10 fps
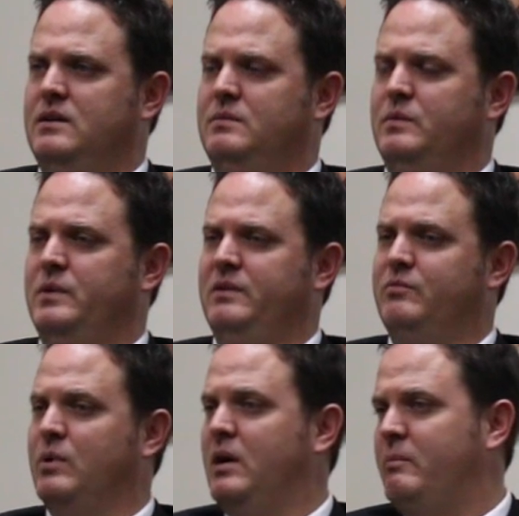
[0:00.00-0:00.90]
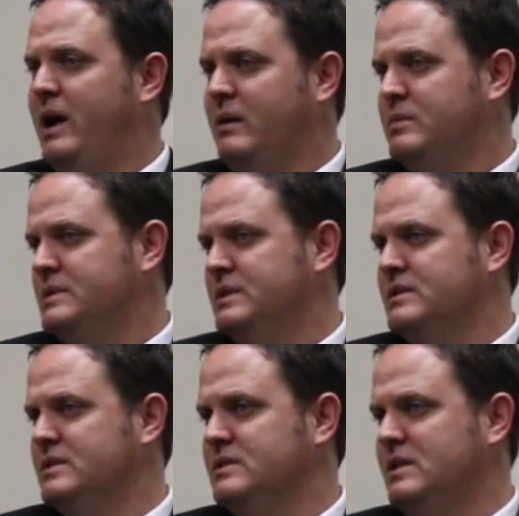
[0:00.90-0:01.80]
We've brought back
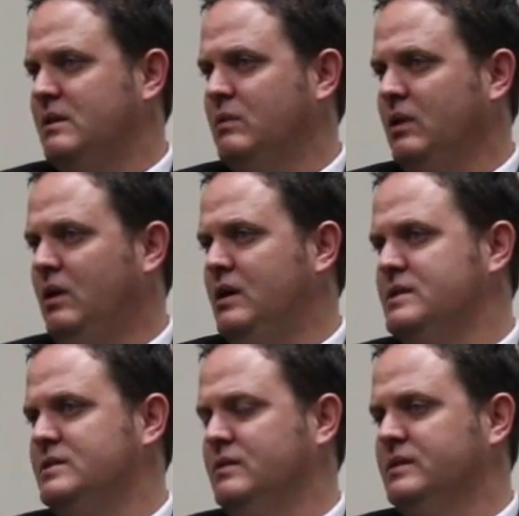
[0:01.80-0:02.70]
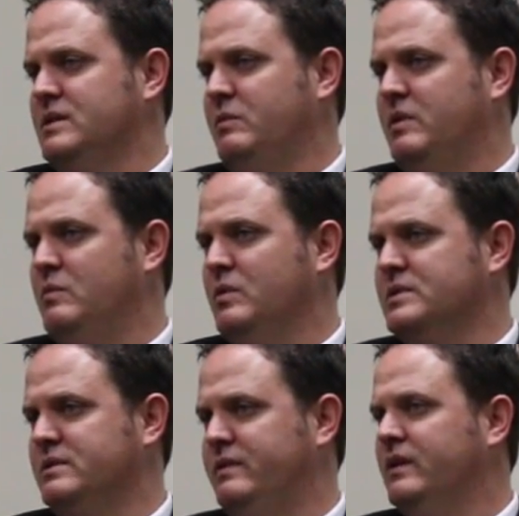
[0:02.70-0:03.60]
positions that were lost during some of the more
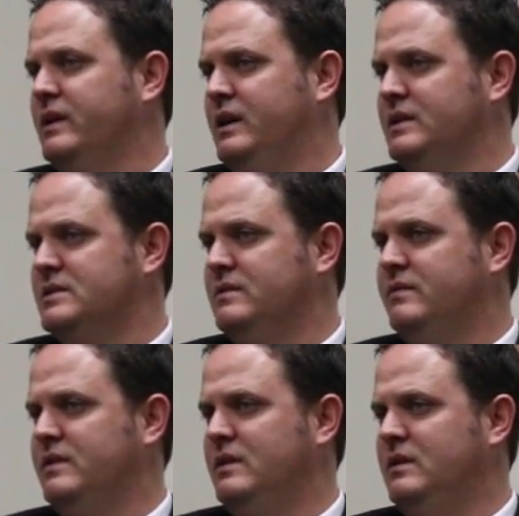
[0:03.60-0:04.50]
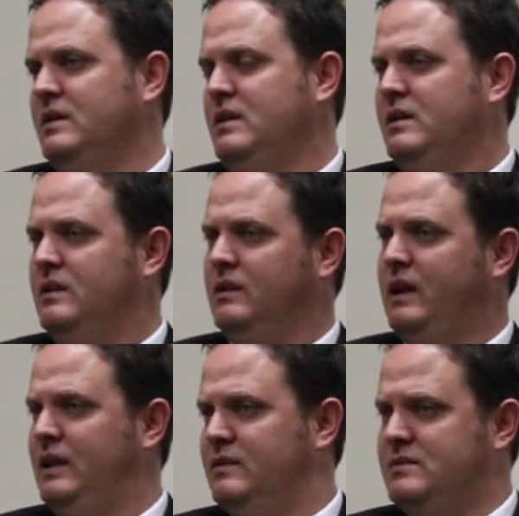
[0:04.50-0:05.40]
severe cuts of the
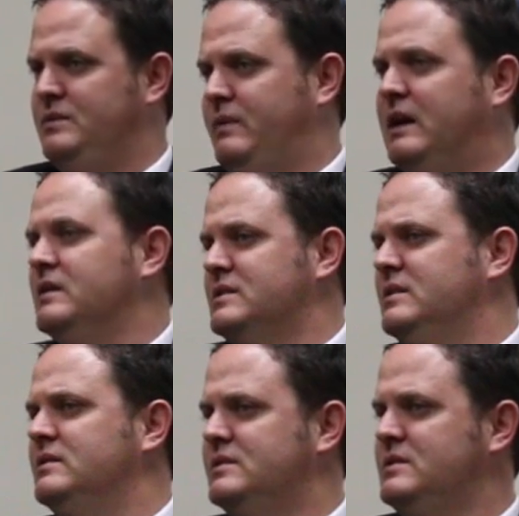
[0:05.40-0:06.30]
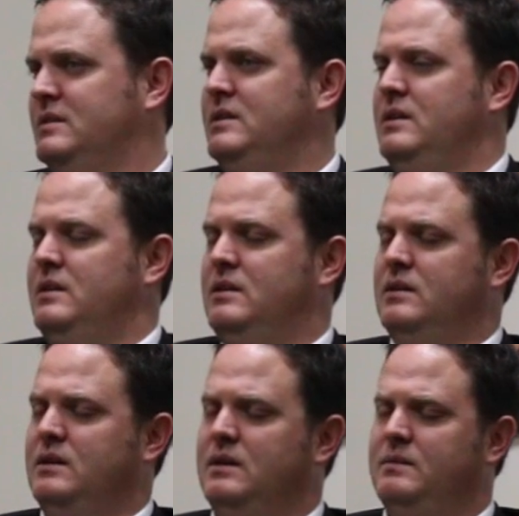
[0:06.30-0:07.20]
late 2000s.
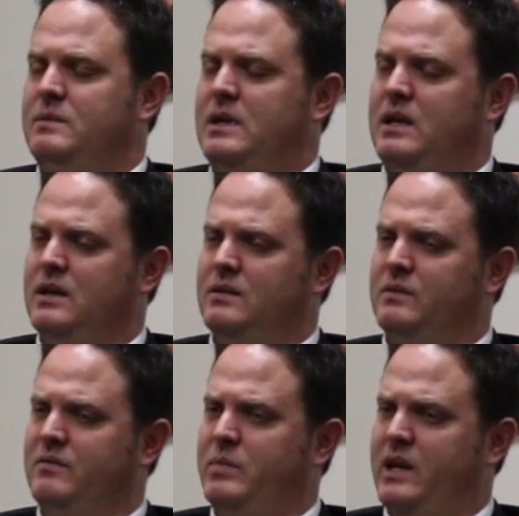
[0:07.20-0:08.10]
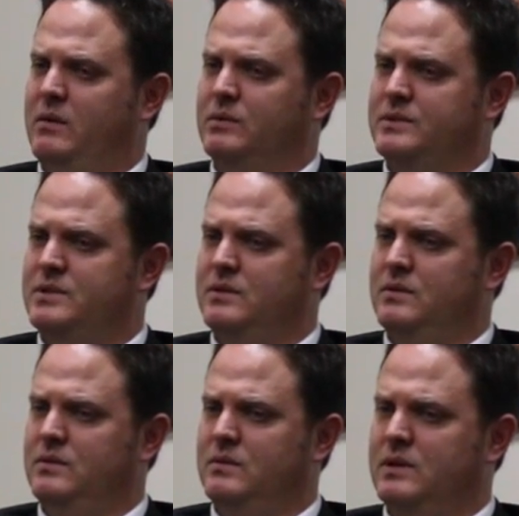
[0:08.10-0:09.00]
And we've been able
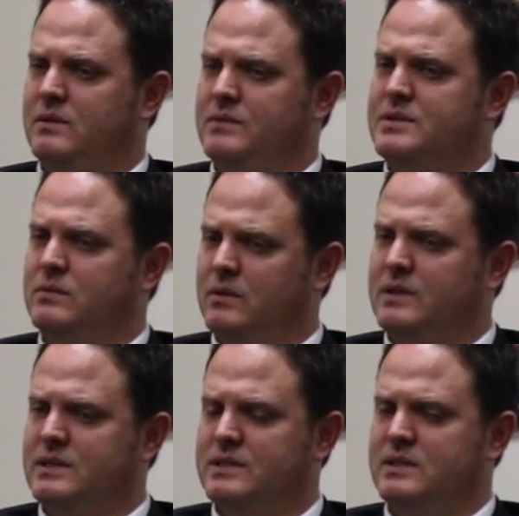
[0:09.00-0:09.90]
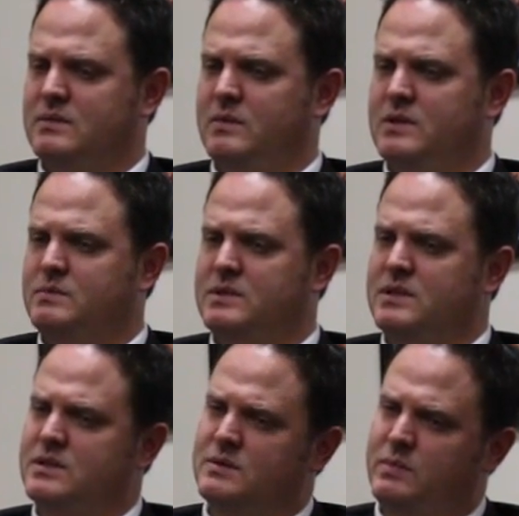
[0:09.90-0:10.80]
to restore, as I said, some of those
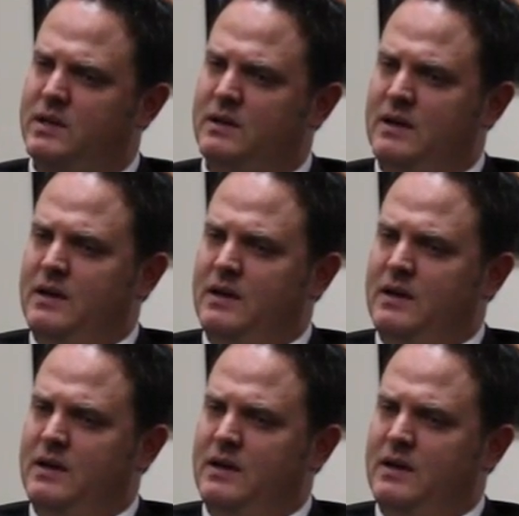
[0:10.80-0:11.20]
positions. But,